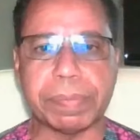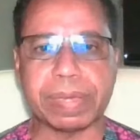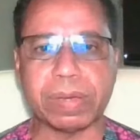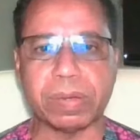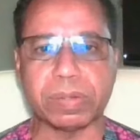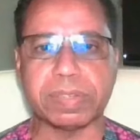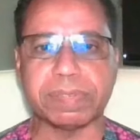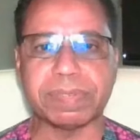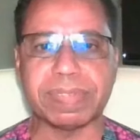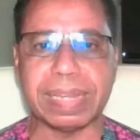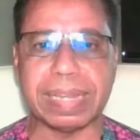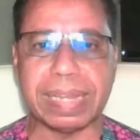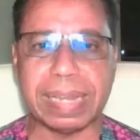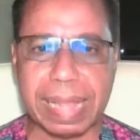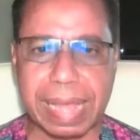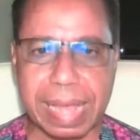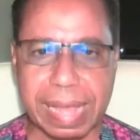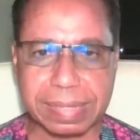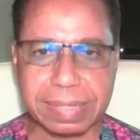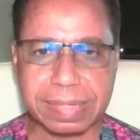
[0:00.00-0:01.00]
coming out of the
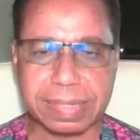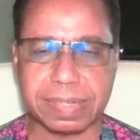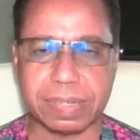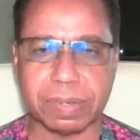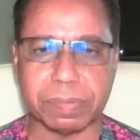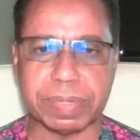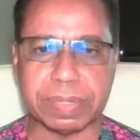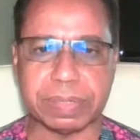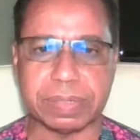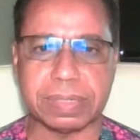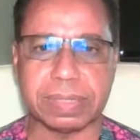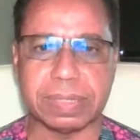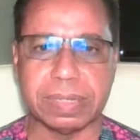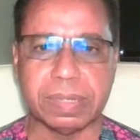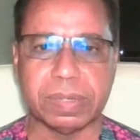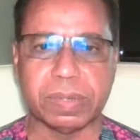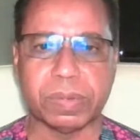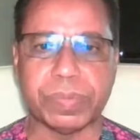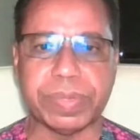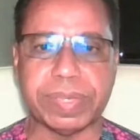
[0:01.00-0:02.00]
last summit,
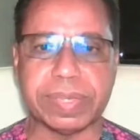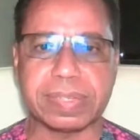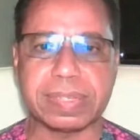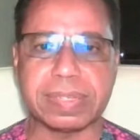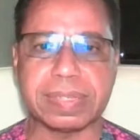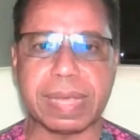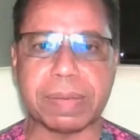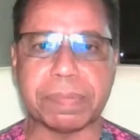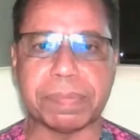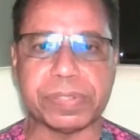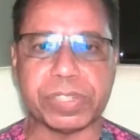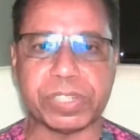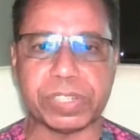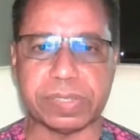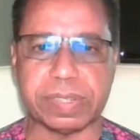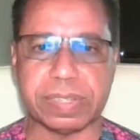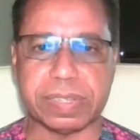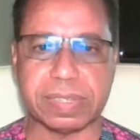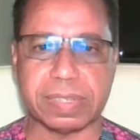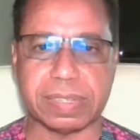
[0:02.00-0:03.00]
we
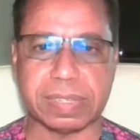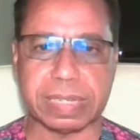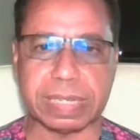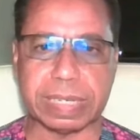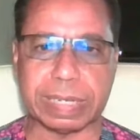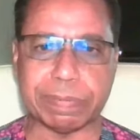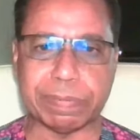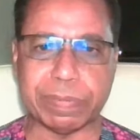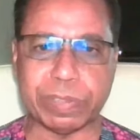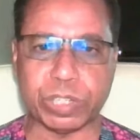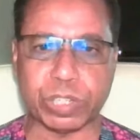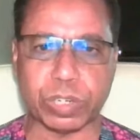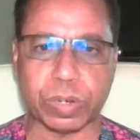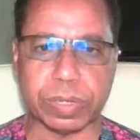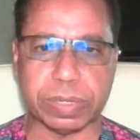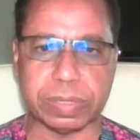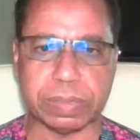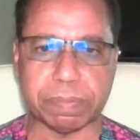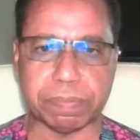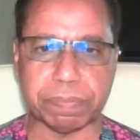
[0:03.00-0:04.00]
established this um,
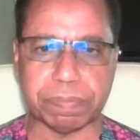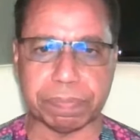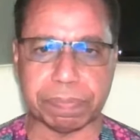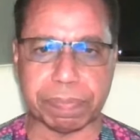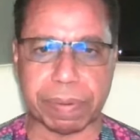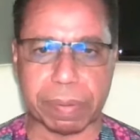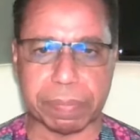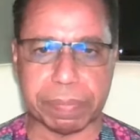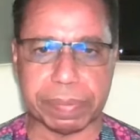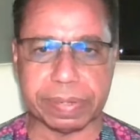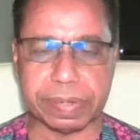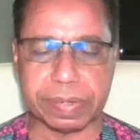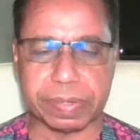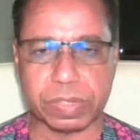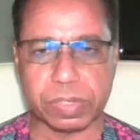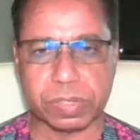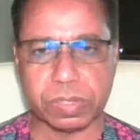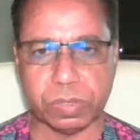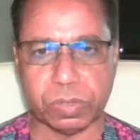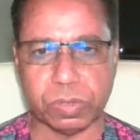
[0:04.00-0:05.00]
joint
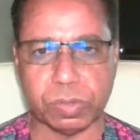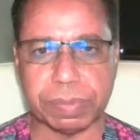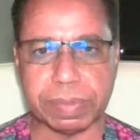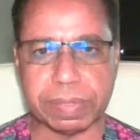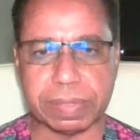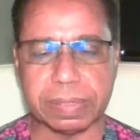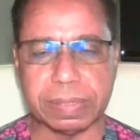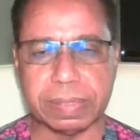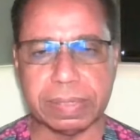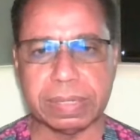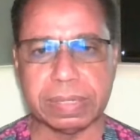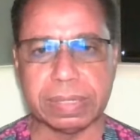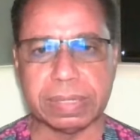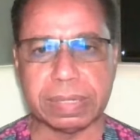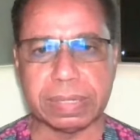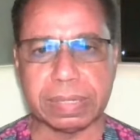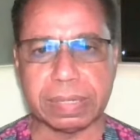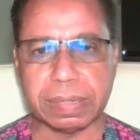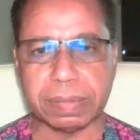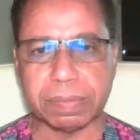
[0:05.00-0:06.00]
Barbados-Cuba
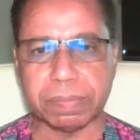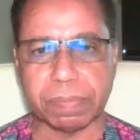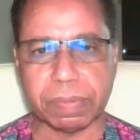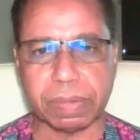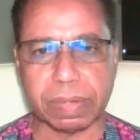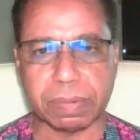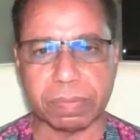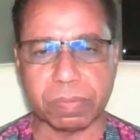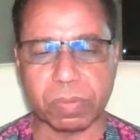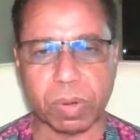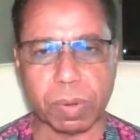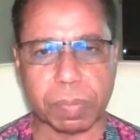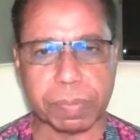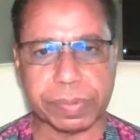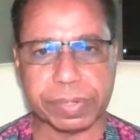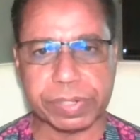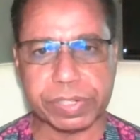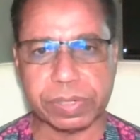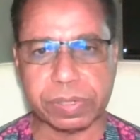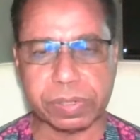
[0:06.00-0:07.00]
um, uh,
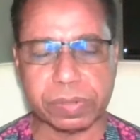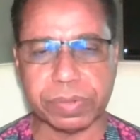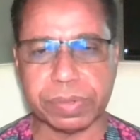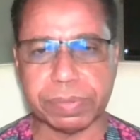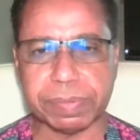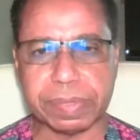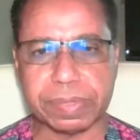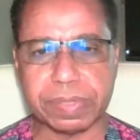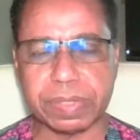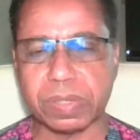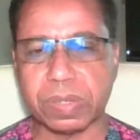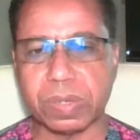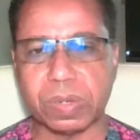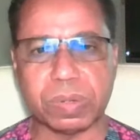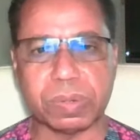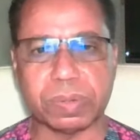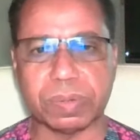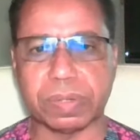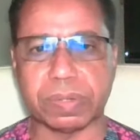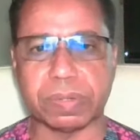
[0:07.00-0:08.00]
cooperation agreement.
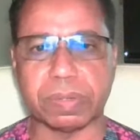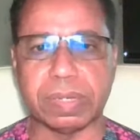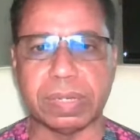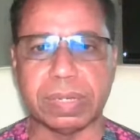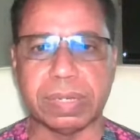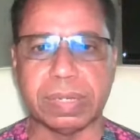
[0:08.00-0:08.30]
So